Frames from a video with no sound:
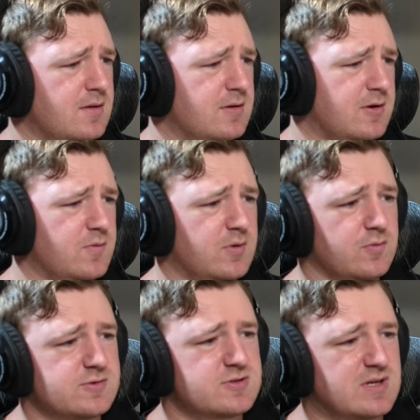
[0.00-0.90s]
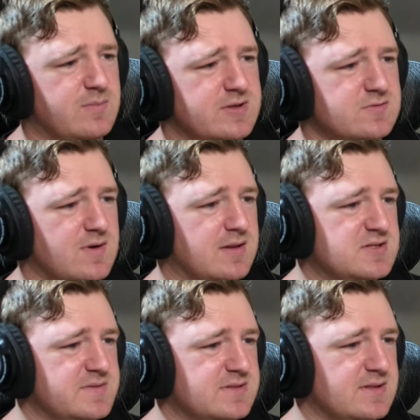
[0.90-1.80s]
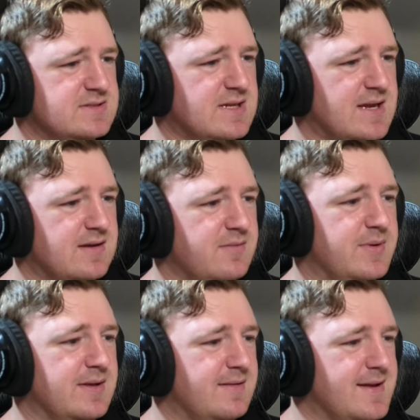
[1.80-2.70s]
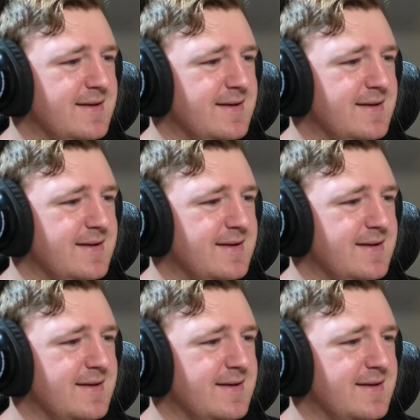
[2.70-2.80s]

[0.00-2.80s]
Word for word: Not a real Roosters game unless Radley spends at least 10 in the bin.